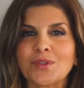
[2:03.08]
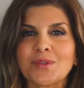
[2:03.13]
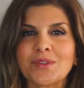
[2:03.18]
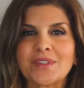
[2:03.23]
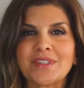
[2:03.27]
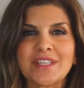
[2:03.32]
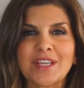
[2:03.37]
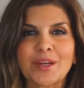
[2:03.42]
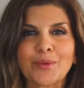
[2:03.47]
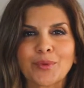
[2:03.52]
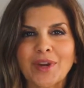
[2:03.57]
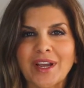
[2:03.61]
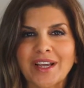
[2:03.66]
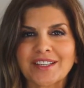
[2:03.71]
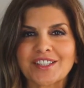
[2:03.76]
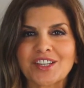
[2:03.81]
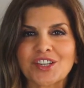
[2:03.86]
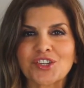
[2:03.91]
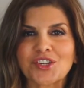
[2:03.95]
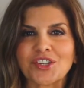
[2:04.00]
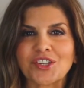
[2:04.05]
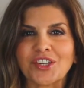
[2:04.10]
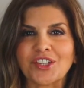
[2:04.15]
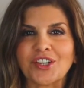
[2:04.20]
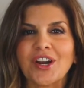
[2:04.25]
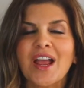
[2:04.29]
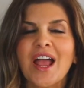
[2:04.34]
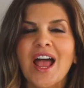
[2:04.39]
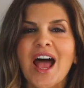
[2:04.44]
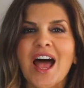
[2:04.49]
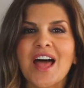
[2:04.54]
to see a
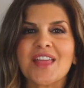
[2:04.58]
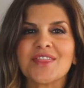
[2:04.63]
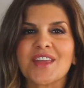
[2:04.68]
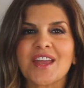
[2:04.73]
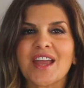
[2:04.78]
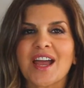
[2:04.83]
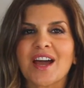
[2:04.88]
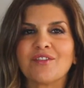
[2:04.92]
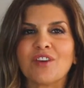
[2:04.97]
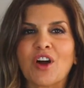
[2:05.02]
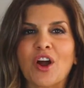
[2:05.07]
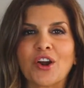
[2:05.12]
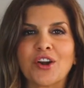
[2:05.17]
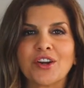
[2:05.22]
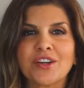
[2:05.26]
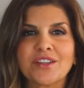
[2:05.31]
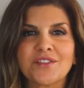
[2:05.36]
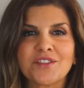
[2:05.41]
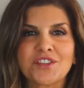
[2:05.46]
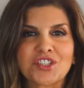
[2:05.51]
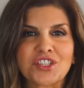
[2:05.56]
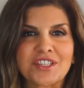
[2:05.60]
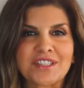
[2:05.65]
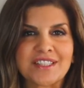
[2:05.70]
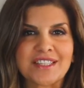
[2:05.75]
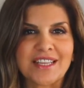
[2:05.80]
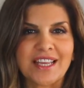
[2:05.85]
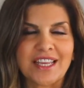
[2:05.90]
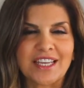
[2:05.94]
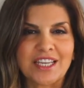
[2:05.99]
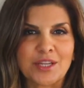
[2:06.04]
practitioner and they have iron
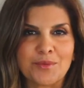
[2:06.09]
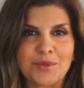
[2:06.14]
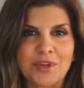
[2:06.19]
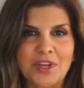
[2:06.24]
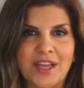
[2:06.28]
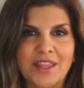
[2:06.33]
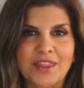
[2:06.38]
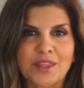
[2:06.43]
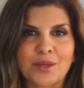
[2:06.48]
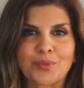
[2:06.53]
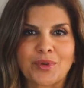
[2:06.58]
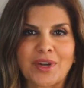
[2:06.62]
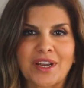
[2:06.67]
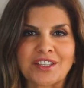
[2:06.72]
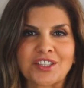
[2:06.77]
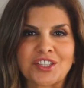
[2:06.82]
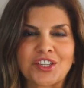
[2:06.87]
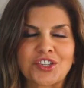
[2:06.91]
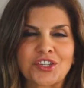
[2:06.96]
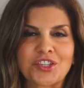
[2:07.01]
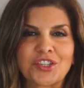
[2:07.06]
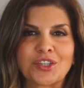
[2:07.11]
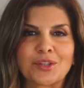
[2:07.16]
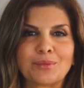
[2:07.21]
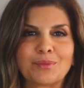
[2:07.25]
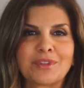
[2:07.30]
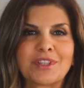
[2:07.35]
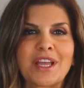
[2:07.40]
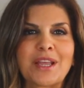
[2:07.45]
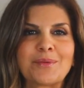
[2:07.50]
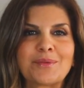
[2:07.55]
deficiency anemia and the practitioner
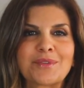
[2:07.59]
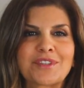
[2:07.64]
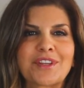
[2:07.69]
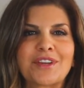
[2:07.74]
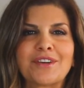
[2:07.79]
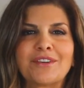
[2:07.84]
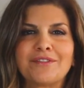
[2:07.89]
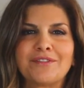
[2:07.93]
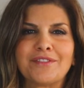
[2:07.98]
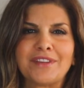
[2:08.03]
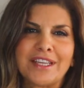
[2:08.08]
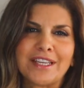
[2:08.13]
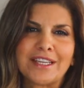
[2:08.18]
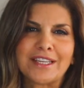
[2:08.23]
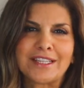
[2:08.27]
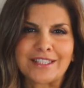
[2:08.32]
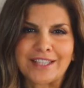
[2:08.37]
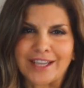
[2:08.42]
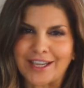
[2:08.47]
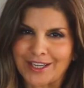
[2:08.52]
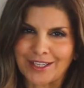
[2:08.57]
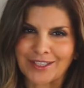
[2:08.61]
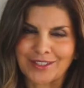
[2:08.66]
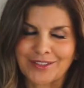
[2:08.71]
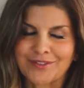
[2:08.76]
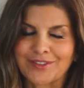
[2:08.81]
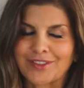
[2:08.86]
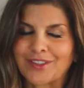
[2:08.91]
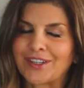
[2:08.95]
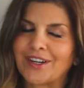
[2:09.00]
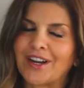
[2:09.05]
blames their vegan diet
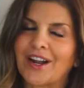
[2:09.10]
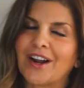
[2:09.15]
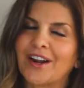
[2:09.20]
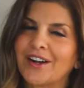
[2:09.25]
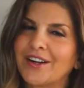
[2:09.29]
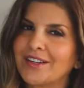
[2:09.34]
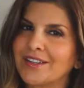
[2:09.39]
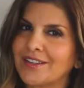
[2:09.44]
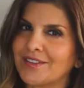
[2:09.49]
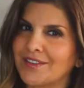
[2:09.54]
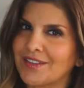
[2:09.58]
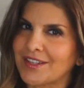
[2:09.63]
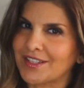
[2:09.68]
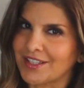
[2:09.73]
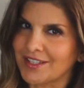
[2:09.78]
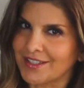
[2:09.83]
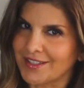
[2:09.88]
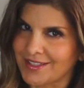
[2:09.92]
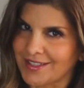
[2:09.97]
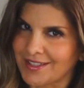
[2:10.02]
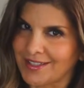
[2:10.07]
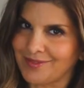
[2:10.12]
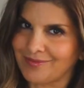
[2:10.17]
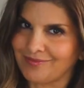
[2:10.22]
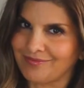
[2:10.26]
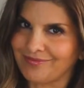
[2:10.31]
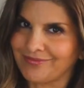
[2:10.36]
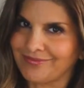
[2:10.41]
for iron deficiency.